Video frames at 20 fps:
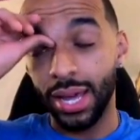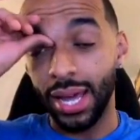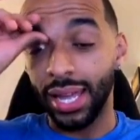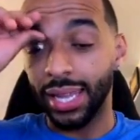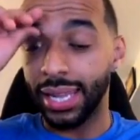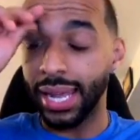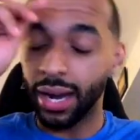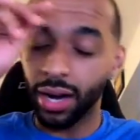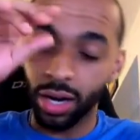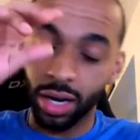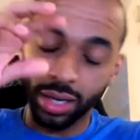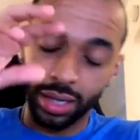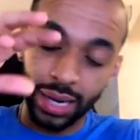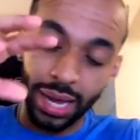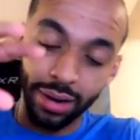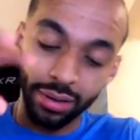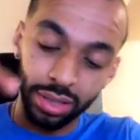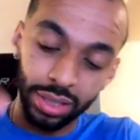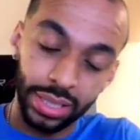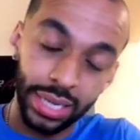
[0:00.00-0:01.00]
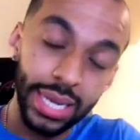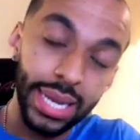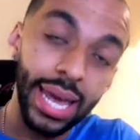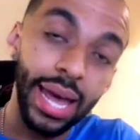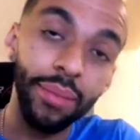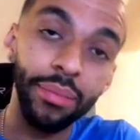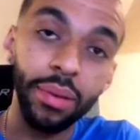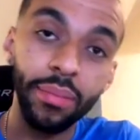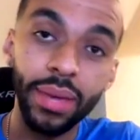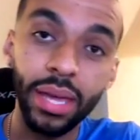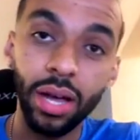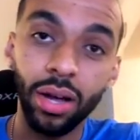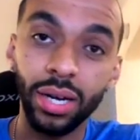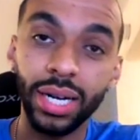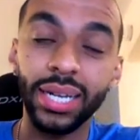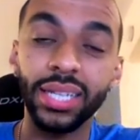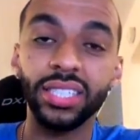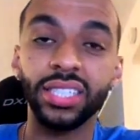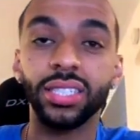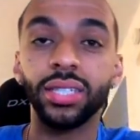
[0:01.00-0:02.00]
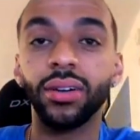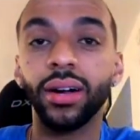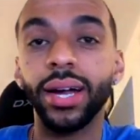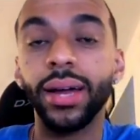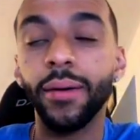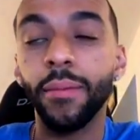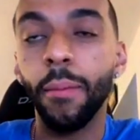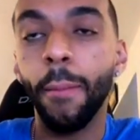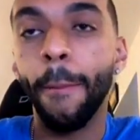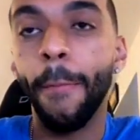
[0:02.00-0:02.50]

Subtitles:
that are DMing me on Instagram,